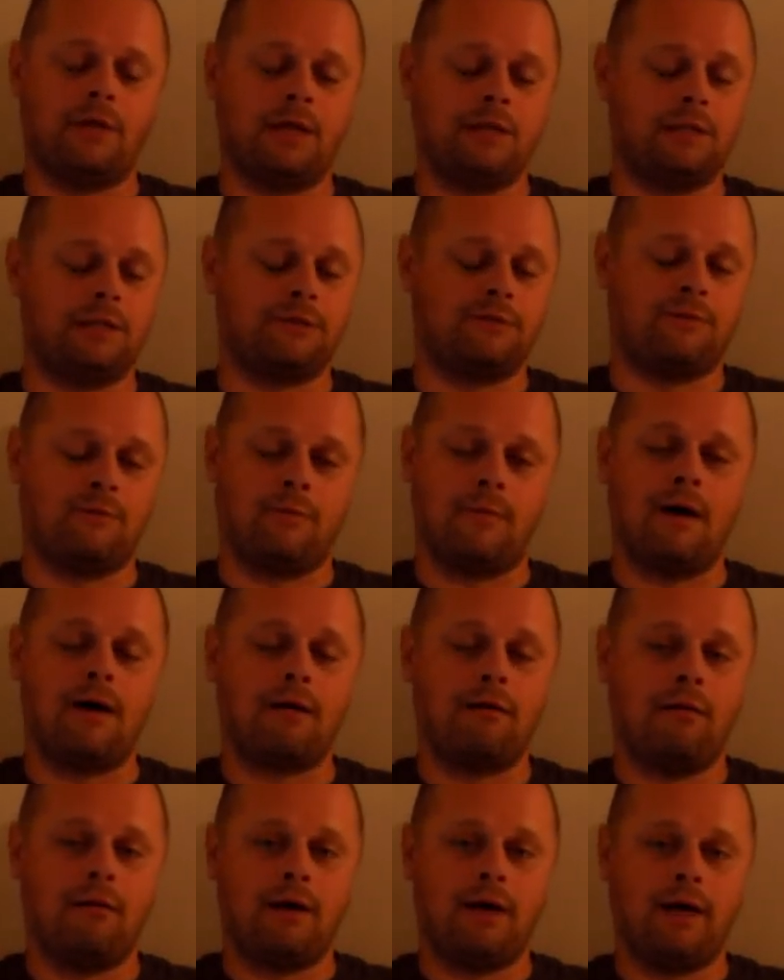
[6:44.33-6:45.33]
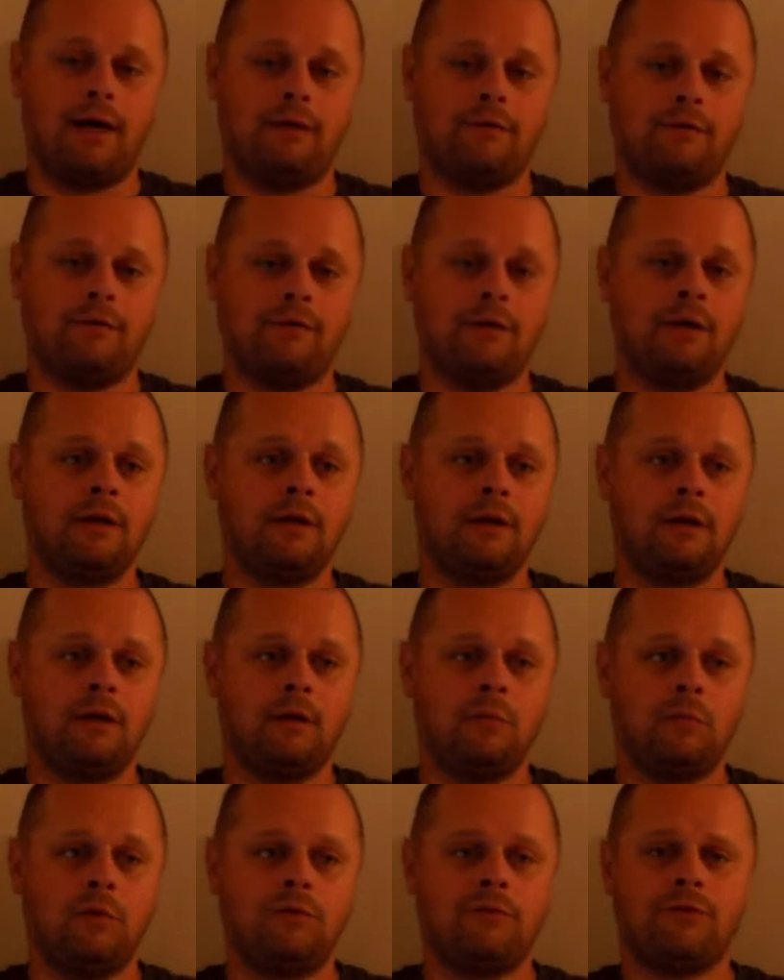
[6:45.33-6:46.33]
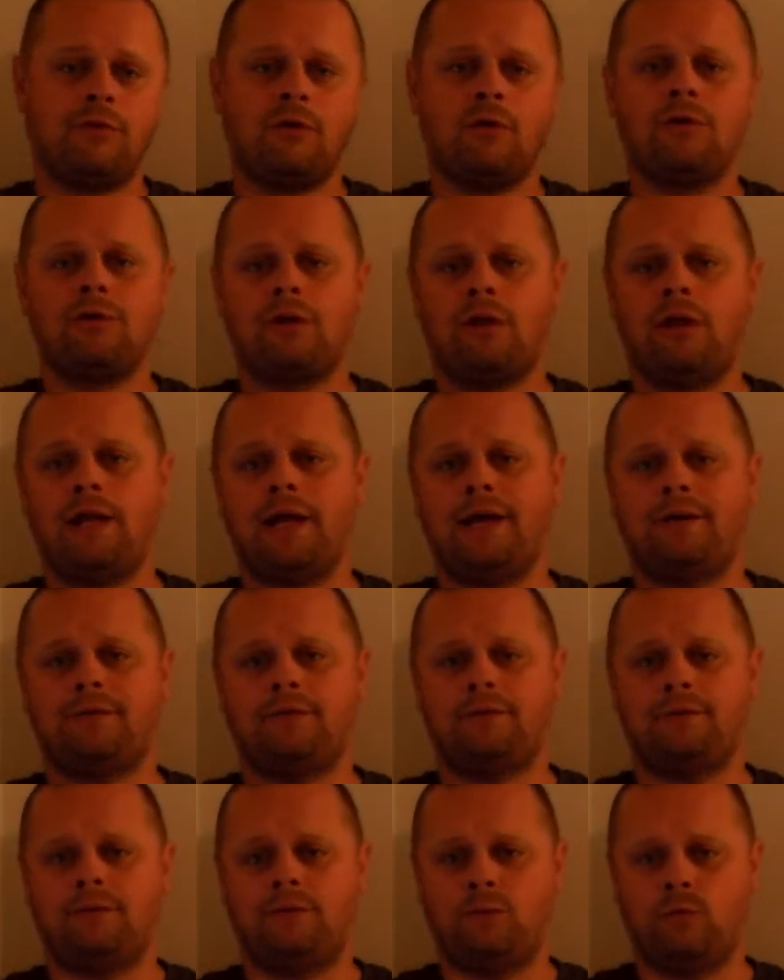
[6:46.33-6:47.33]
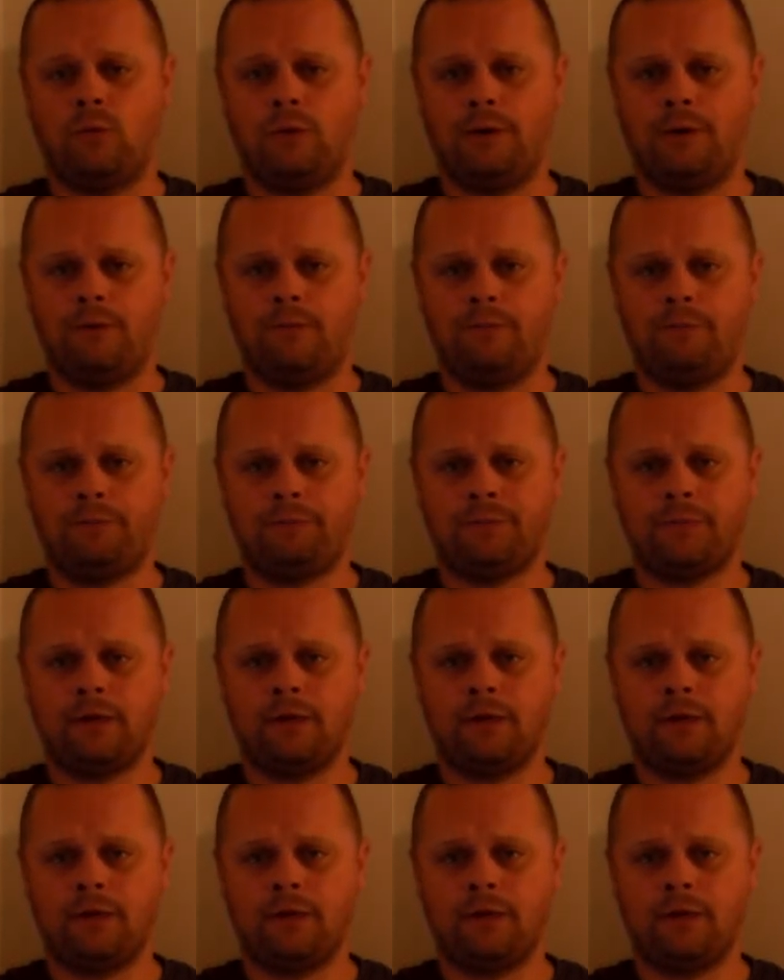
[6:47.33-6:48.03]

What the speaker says: not just for my class, but for your other classes as well.